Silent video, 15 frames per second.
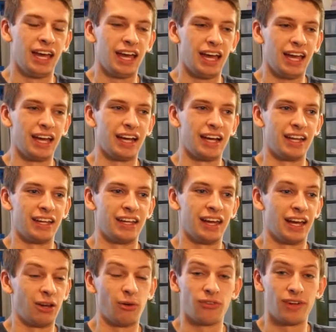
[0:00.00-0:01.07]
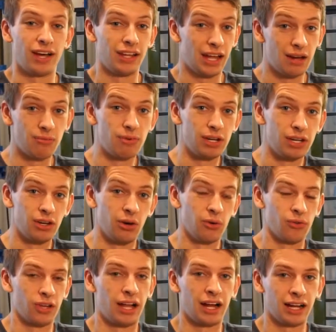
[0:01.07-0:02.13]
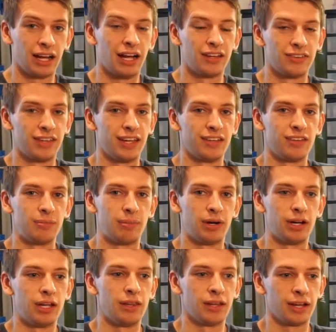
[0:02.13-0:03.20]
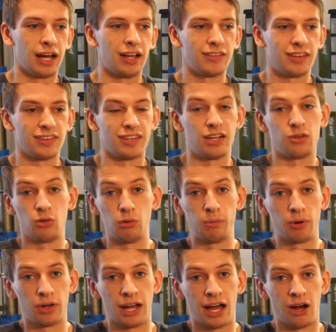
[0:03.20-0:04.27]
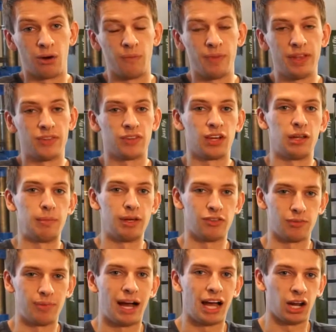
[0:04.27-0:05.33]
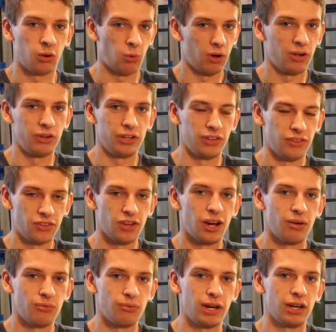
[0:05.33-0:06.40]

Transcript: And I know it's not a lot of videos, a lot of content, but the content I do put out is going to be some high quality stuff.